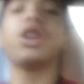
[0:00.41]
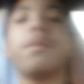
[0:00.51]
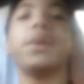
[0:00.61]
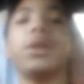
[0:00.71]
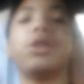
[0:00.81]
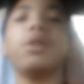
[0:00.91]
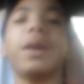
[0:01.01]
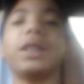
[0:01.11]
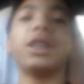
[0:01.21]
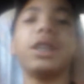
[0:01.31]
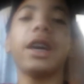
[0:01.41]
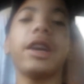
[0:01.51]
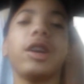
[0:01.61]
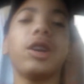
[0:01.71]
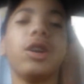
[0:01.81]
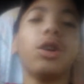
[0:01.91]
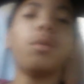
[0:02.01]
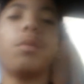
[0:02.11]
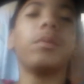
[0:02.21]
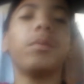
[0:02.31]
What's up YouTube and today
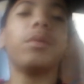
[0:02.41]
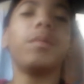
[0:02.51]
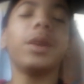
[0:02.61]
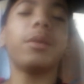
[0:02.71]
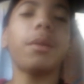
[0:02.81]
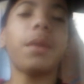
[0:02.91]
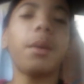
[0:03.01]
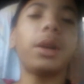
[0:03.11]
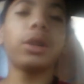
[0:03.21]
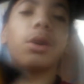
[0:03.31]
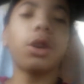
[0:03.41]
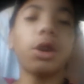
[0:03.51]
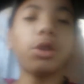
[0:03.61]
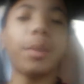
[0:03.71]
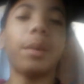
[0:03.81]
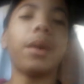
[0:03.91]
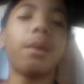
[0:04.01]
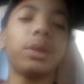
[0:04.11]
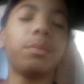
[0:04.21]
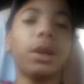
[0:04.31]
when me and my mom are going to go to my
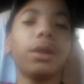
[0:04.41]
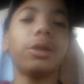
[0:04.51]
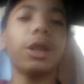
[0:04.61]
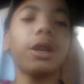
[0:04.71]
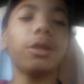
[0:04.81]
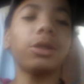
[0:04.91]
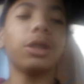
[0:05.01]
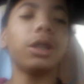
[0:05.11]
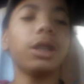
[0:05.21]
mom's brother's house